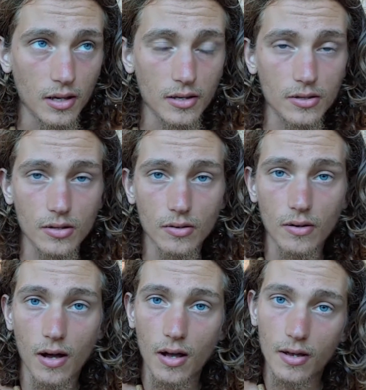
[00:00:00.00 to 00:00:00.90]
And
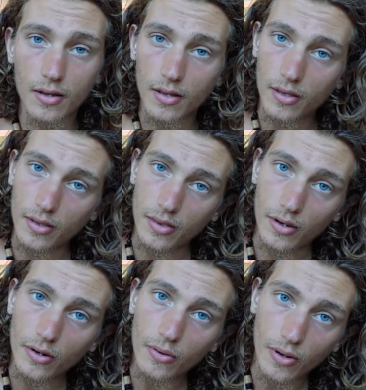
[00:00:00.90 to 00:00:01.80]
so
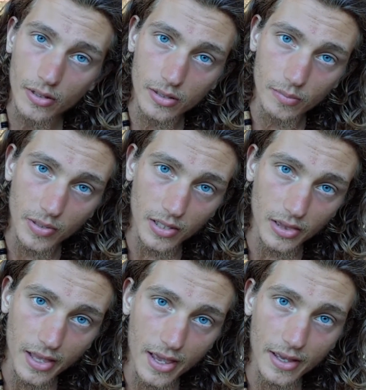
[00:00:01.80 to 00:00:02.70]
they're going to be
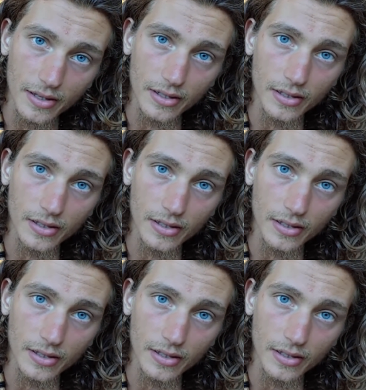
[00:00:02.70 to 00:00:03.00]
led